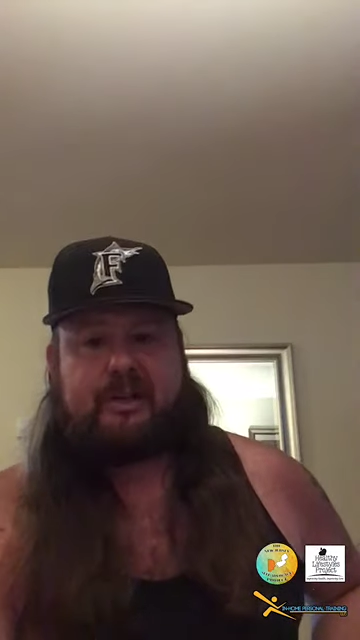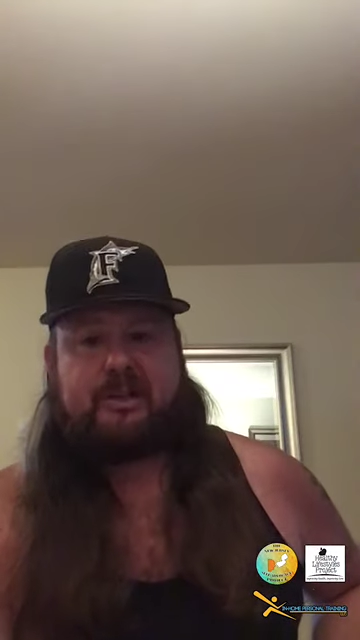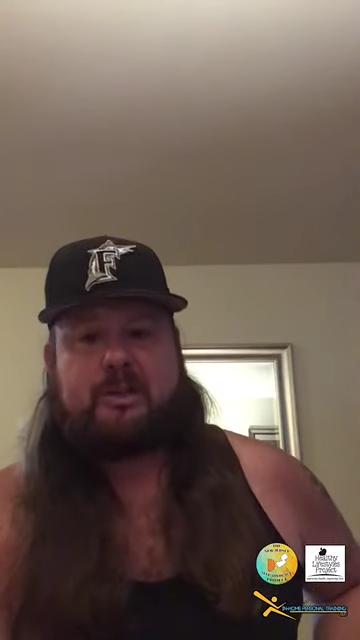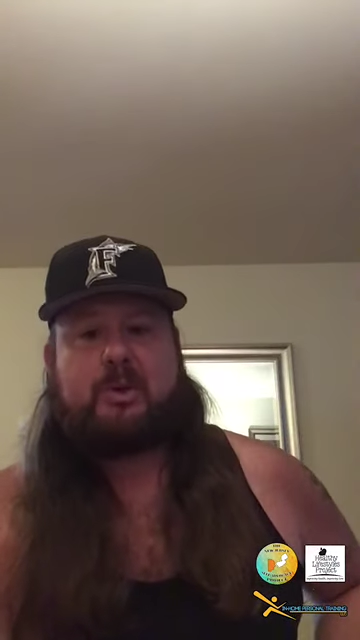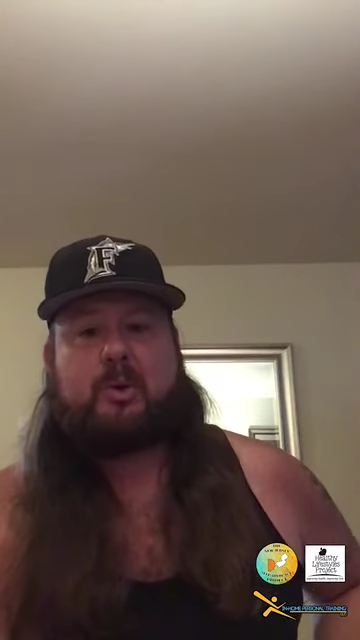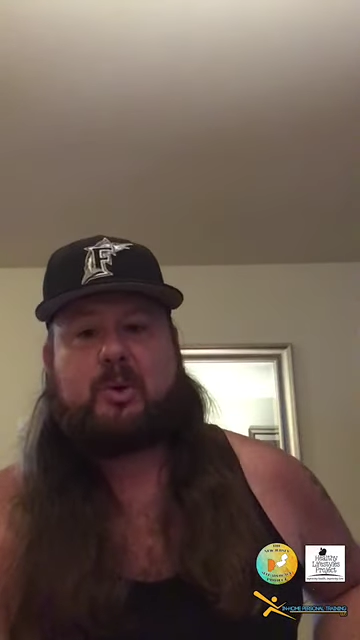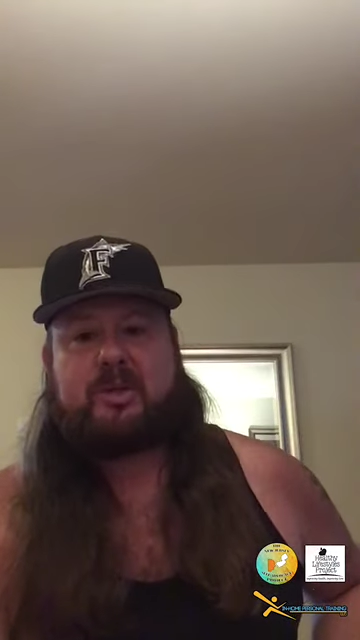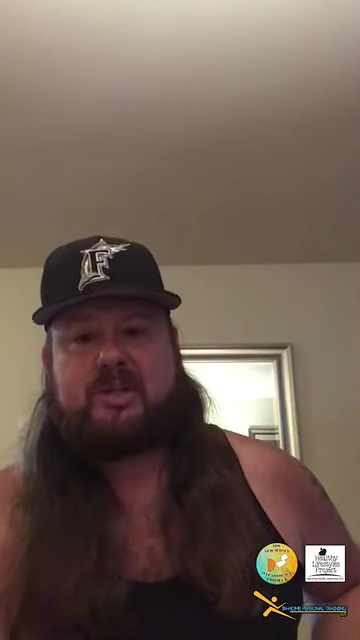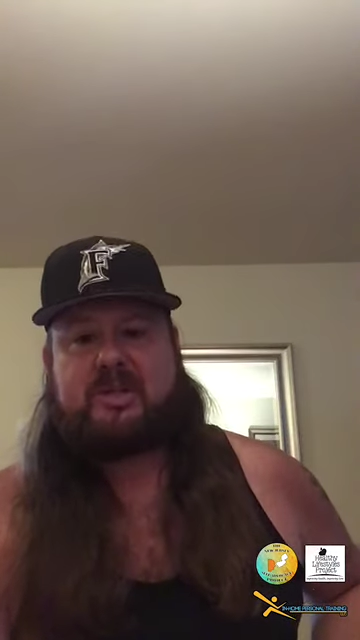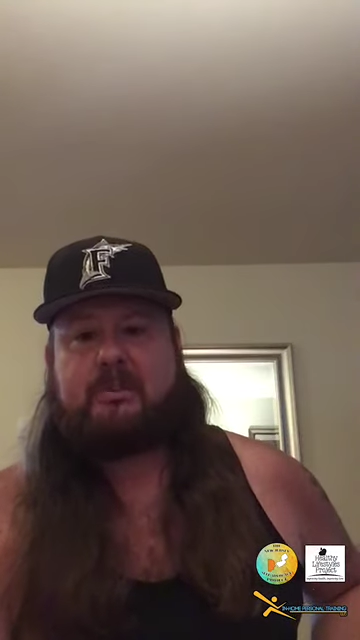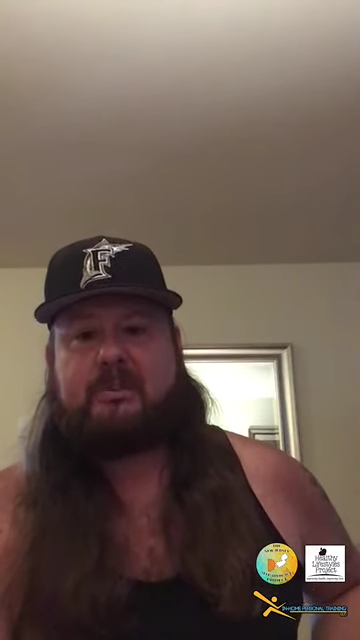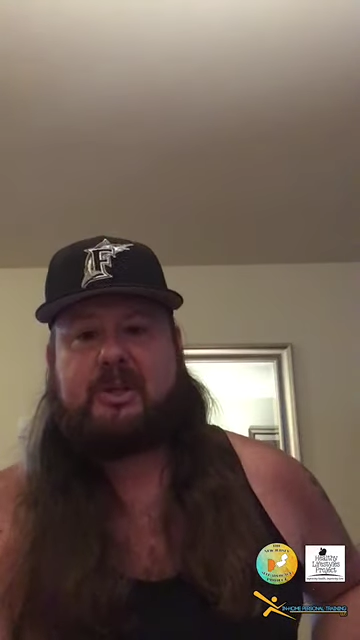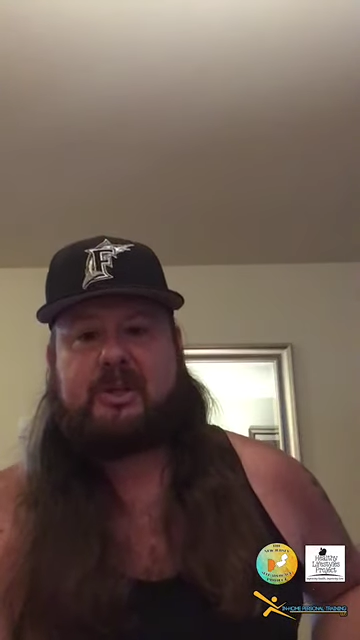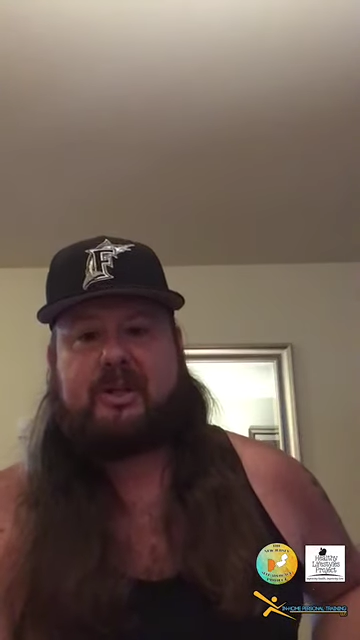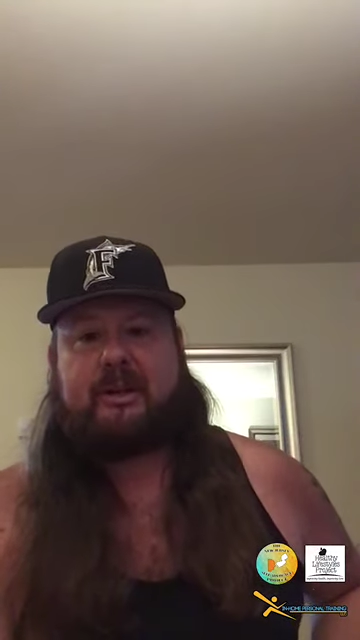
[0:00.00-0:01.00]
your core
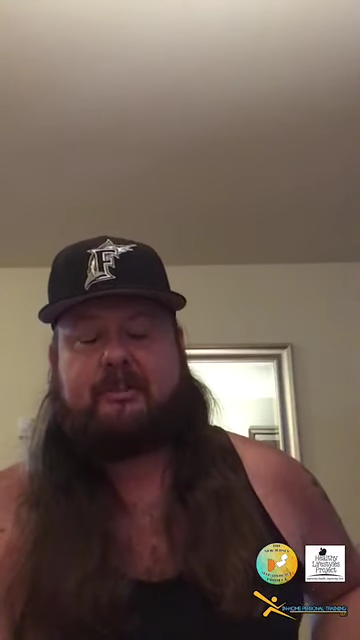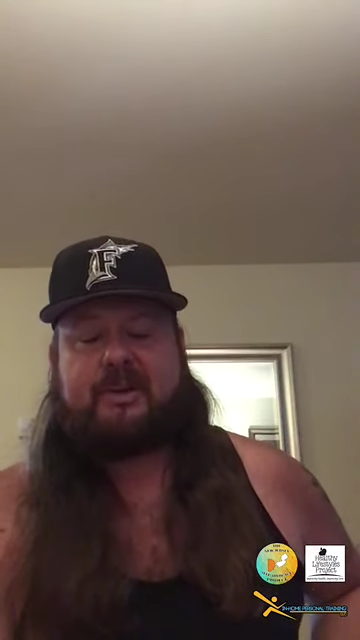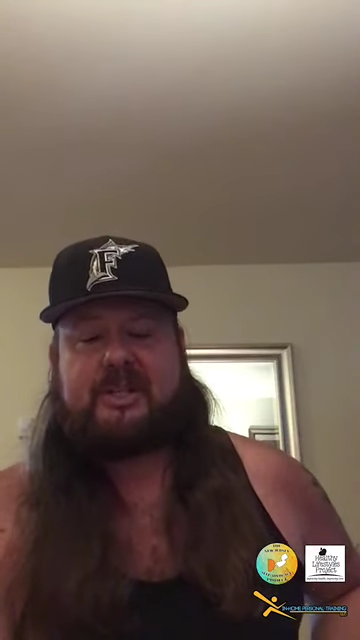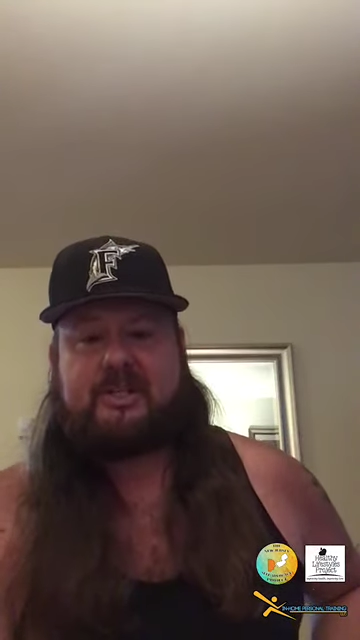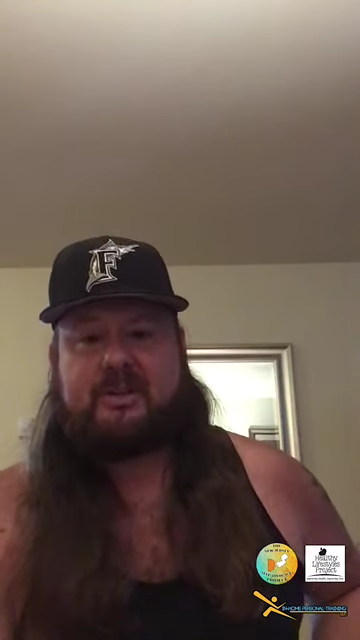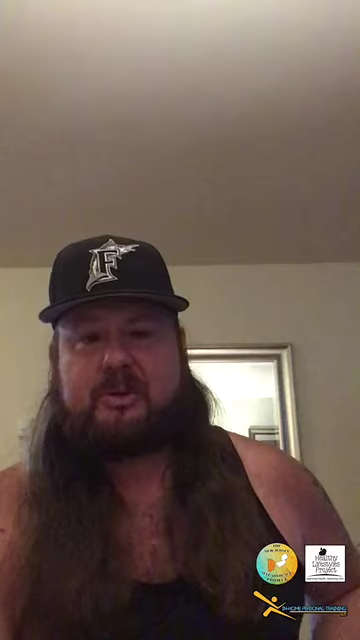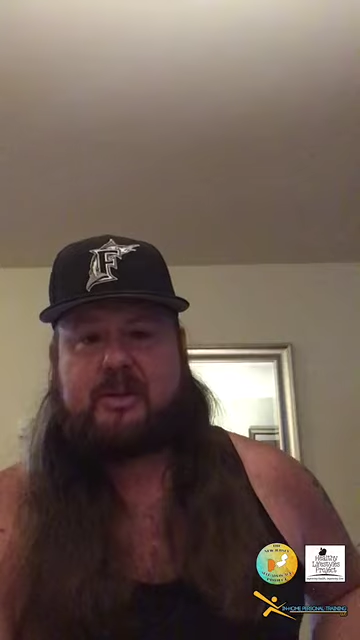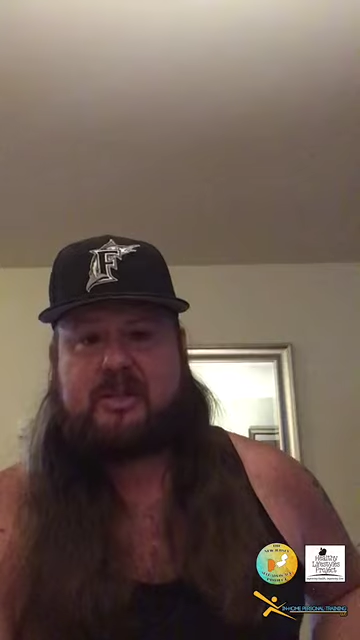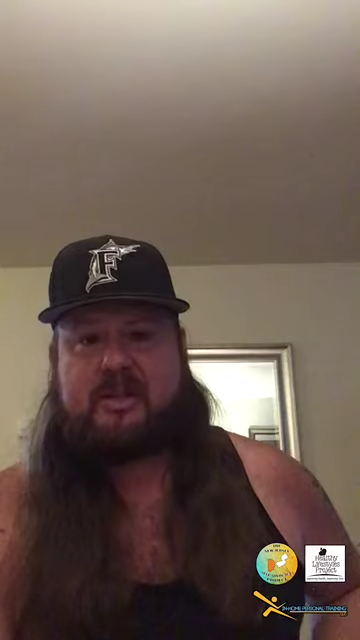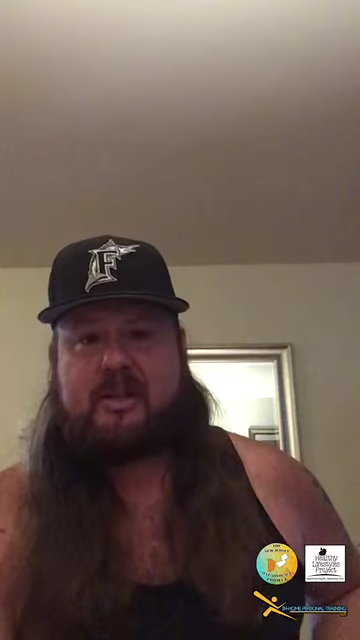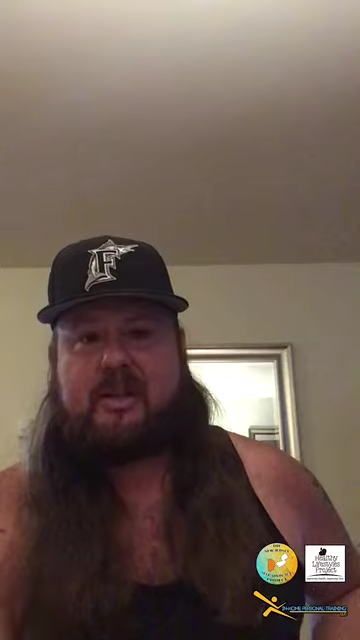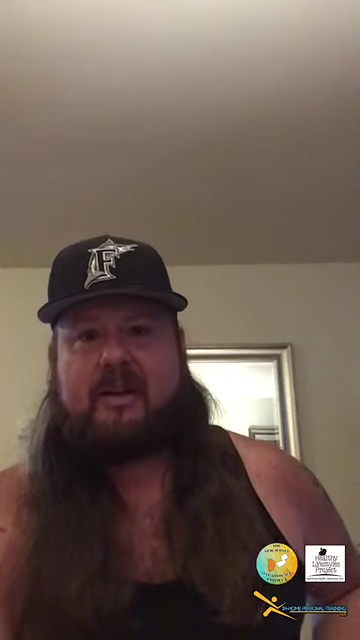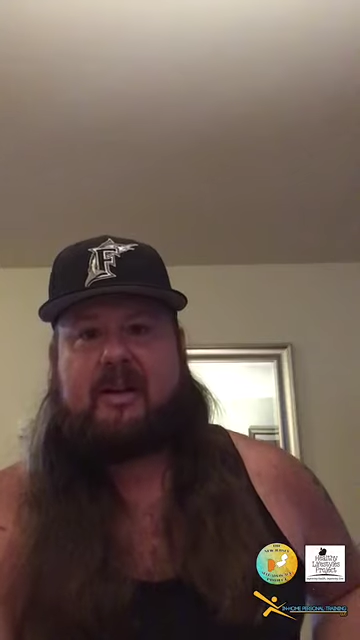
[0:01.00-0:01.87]
stability muscles.